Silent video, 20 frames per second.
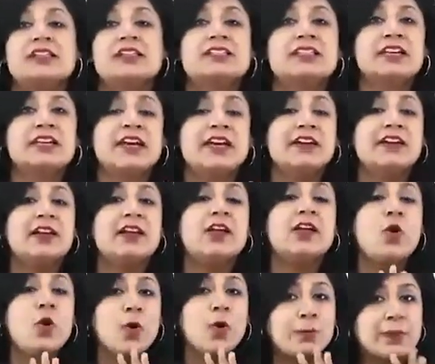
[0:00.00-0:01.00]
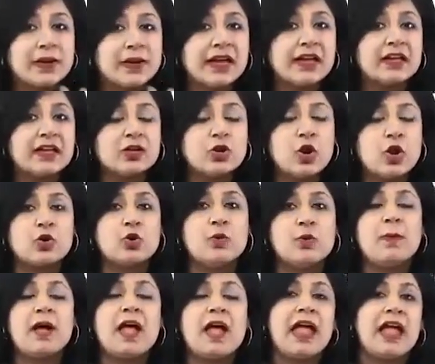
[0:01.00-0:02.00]
a secondary open angle
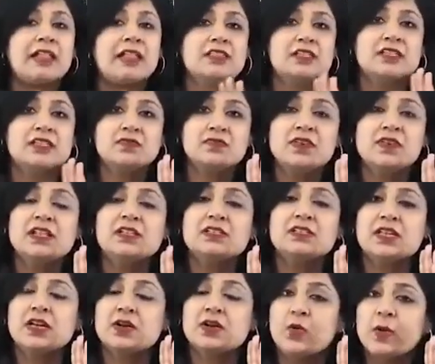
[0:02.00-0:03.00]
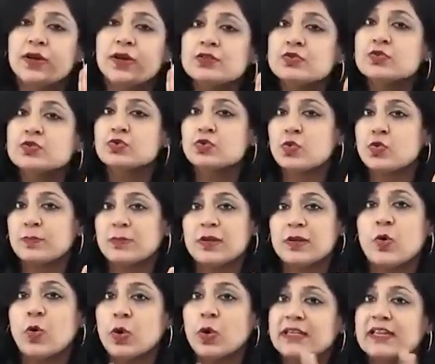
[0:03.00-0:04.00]
glaucoma, and this will going to show me
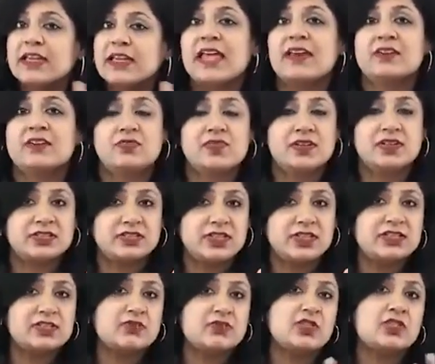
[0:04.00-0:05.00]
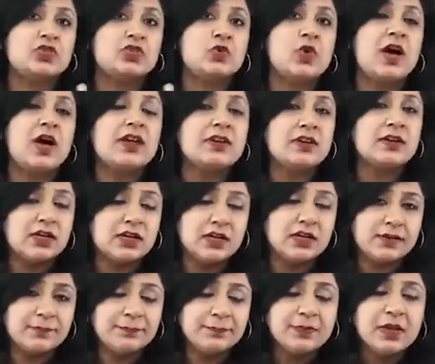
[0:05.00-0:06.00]
all the characteristics which you
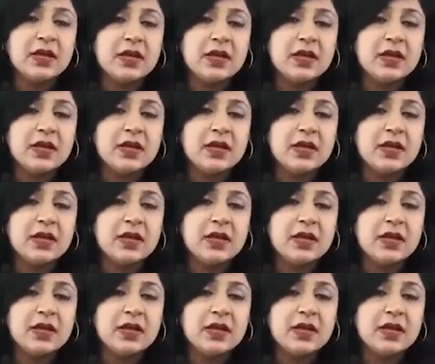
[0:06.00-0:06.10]
are